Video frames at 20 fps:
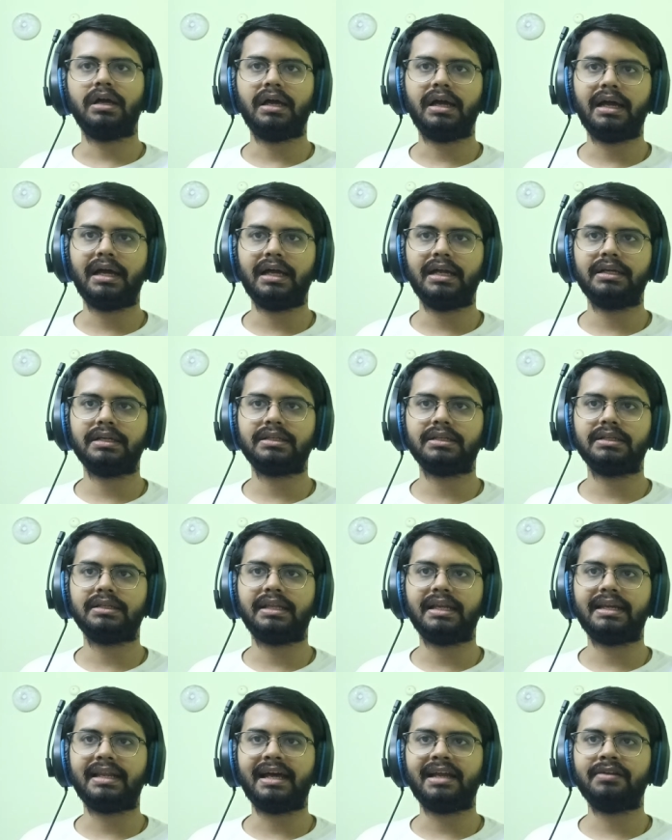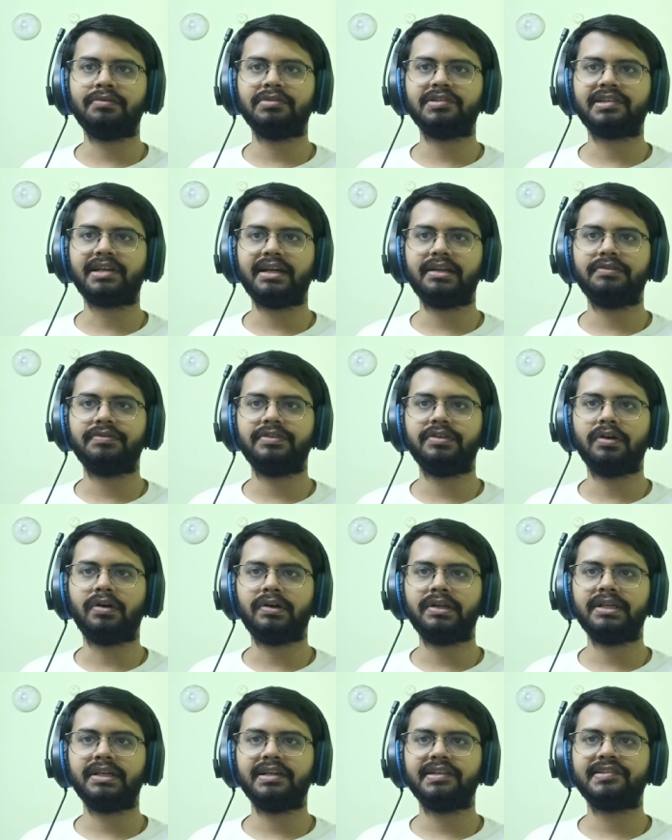And the dad was kind of
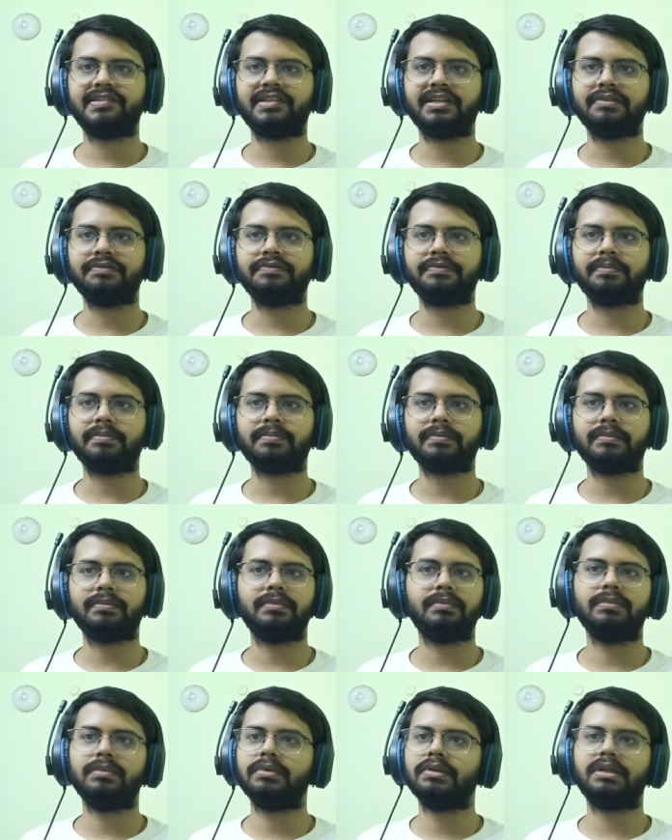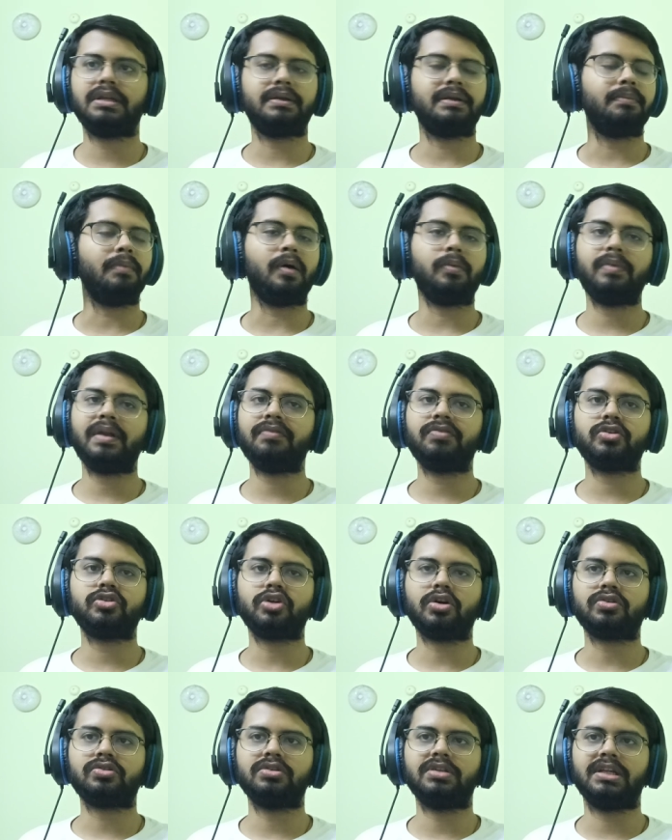yawning and stuff. The mom never
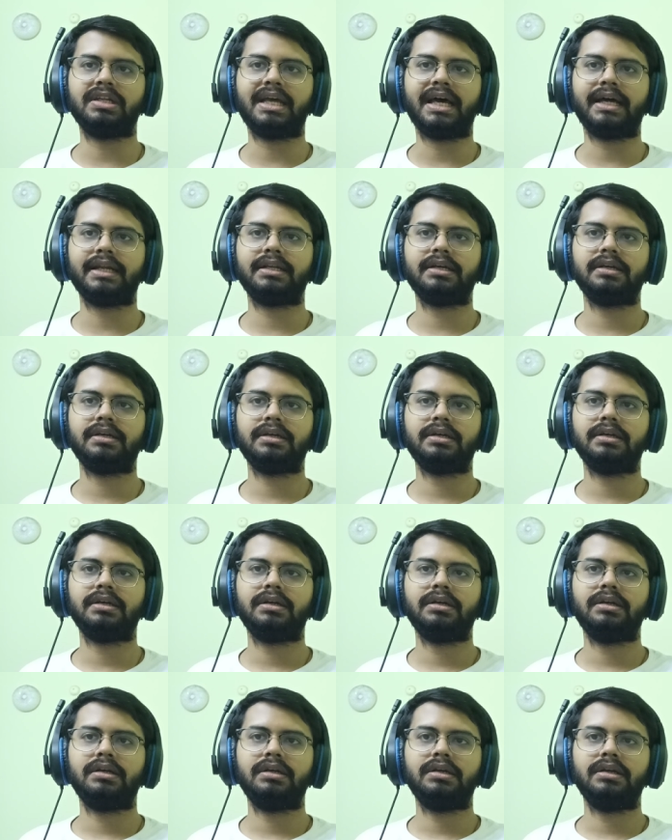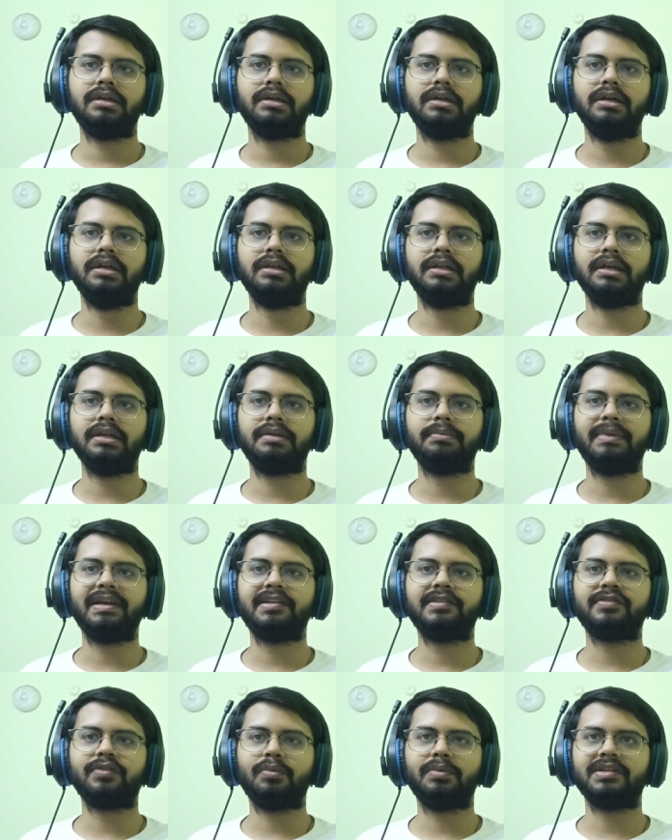talked to the dad. It
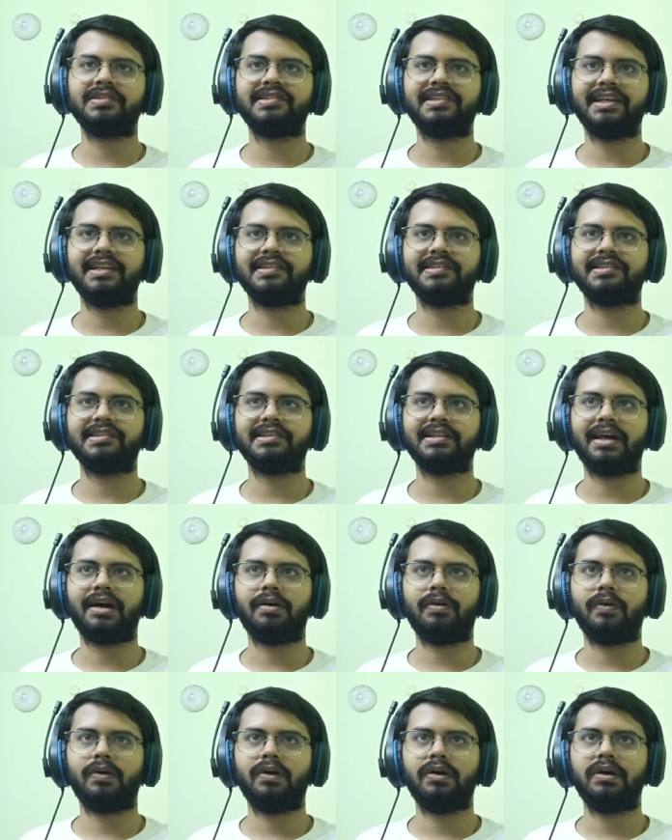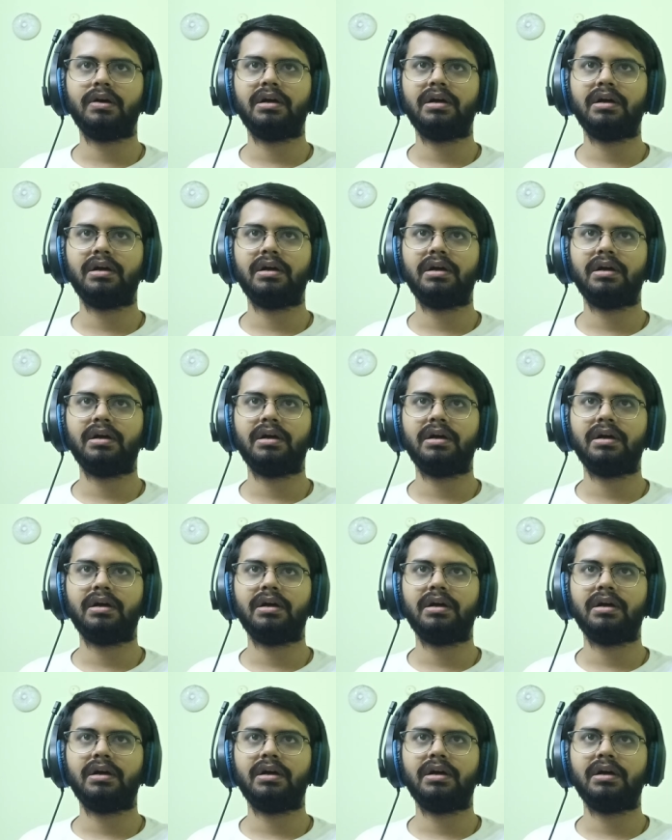makes so much sense now.